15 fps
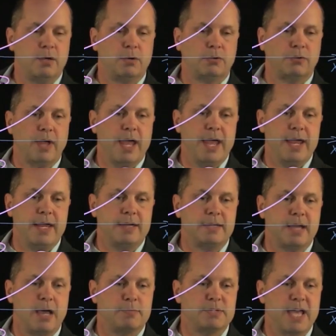equals a
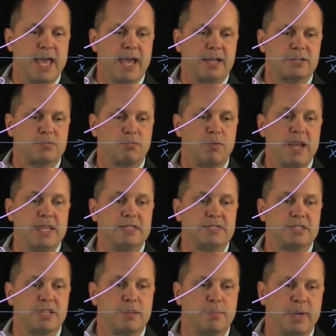times x
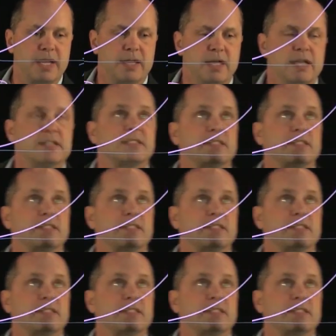raised to the b.